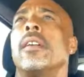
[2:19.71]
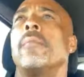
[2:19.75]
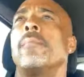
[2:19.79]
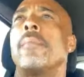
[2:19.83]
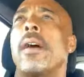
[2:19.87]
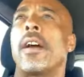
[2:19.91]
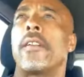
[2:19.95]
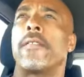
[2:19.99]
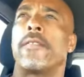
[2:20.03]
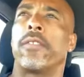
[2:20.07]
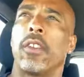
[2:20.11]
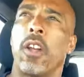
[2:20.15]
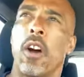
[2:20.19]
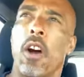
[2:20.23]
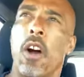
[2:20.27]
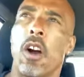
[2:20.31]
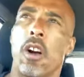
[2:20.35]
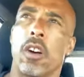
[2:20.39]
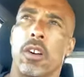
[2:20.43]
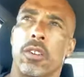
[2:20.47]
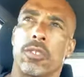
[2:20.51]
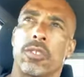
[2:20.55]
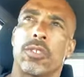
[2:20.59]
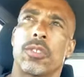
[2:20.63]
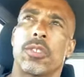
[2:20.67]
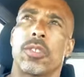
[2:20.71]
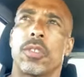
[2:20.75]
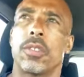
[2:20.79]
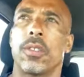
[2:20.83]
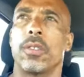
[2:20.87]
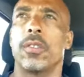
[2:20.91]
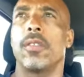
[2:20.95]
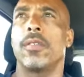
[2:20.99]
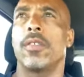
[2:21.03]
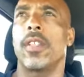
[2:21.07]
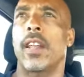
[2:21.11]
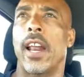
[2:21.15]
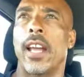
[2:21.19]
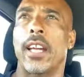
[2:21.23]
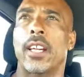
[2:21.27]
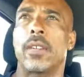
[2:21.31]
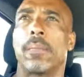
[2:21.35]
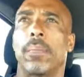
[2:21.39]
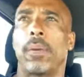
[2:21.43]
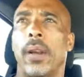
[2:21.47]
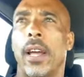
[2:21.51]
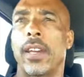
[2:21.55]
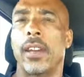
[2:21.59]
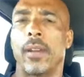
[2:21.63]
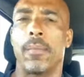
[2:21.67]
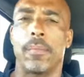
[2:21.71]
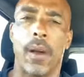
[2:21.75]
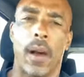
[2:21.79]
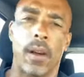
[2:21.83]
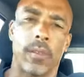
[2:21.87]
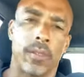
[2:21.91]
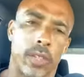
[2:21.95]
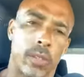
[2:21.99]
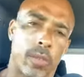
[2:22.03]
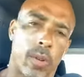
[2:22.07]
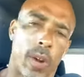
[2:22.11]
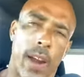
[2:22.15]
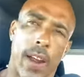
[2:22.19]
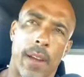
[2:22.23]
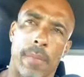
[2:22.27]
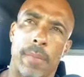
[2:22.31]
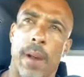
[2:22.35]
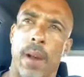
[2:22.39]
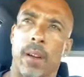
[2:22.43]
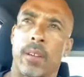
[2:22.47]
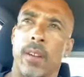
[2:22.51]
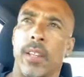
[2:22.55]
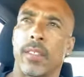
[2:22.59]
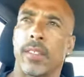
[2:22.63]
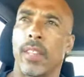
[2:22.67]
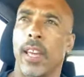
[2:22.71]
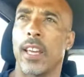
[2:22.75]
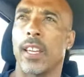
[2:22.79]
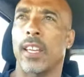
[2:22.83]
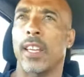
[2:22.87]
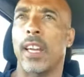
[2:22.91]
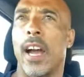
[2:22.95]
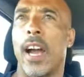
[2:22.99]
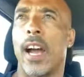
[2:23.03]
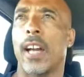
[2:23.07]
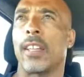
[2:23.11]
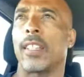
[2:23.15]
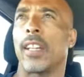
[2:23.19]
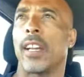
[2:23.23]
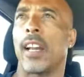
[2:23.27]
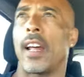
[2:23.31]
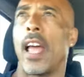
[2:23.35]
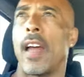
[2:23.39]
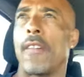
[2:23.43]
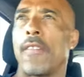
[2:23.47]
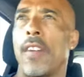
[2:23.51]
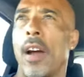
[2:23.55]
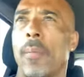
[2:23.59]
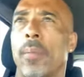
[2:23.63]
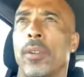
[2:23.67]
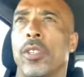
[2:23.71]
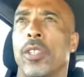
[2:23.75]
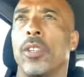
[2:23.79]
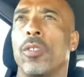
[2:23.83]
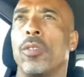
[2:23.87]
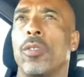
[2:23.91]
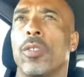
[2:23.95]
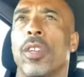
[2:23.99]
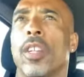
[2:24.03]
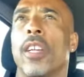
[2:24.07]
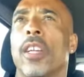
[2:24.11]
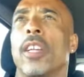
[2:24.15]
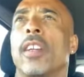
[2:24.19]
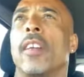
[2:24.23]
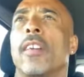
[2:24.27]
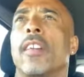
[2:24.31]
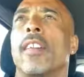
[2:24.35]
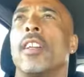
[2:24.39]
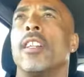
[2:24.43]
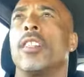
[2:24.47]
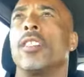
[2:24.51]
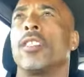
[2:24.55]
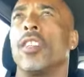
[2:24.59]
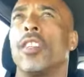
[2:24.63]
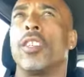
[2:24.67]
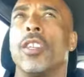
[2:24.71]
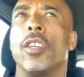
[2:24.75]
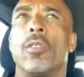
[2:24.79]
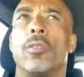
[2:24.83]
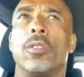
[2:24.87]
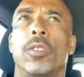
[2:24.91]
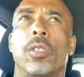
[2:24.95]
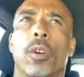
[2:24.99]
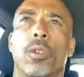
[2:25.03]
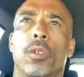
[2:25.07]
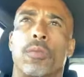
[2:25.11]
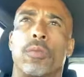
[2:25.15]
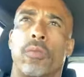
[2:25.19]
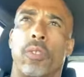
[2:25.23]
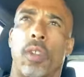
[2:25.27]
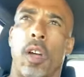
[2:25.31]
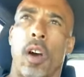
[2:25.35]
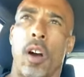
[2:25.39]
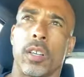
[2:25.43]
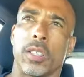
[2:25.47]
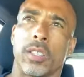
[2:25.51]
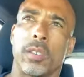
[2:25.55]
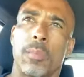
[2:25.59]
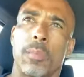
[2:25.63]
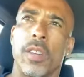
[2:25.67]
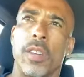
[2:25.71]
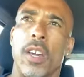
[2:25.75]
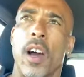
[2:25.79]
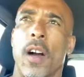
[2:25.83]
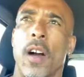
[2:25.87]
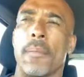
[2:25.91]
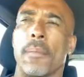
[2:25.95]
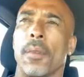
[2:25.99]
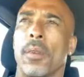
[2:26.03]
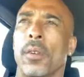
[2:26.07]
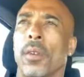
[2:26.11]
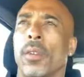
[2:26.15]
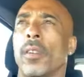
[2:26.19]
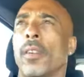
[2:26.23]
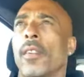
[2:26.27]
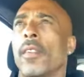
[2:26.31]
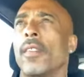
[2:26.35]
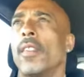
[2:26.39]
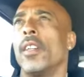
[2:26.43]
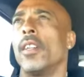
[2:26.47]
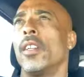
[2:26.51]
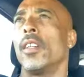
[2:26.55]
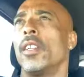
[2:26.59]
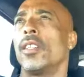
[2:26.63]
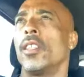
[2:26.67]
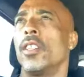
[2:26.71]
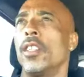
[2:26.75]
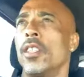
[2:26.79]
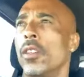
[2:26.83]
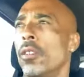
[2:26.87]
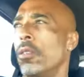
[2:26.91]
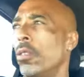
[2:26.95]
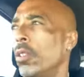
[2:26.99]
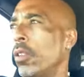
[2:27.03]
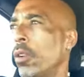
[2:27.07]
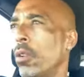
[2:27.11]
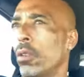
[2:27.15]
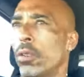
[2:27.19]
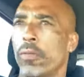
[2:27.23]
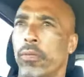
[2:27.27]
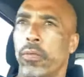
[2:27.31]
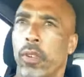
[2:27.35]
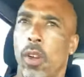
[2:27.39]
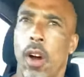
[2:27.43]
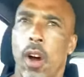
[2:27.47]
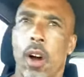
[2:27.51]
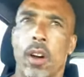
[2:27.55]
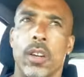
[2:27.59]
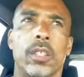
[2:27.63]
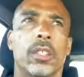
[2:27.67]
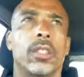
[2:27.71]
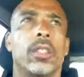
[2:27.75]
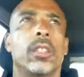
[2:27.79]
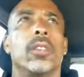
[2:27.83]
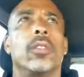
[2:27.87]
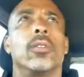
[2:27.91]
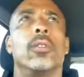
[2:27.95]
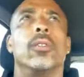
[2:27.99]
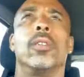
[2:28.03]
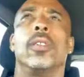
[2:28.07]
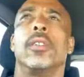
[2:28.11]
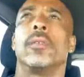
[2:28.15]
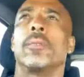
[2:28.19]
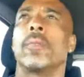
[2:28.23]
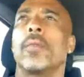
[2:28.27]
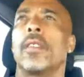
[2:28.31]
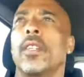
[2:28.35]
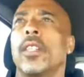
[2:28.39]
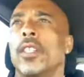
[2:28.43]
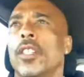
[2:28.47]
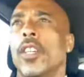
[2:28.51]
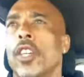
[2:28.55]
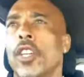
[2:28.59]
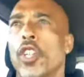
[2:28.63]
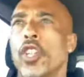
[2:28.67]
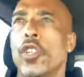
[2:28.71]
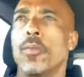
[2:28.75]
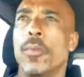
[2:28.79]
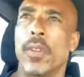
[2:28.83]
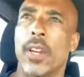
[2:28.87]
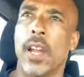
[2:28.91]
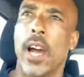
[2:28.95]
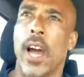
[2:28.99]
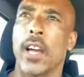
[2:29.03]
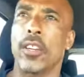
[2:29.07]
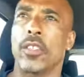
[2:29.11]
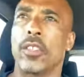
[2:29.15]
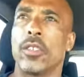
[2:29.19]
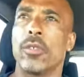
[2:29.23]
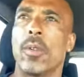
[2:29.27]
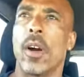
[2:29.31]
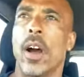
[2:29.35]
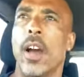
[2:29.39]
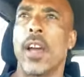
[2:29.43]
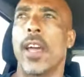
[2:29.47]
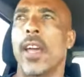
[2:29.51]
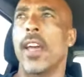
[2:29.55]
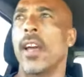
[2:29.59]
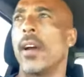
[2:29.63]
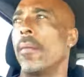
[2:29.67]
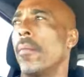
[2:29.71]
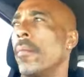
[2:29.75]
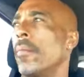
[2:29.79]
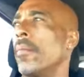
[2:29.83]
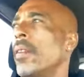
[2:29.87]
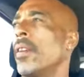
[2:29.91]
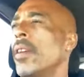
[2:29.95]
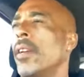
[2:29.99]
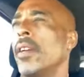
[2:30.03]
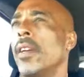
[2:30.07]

my flaws that I complain about and cry about. I thank God that I have opportunity to use those flaws to be humble, to use those flaws to, to humanize who I am,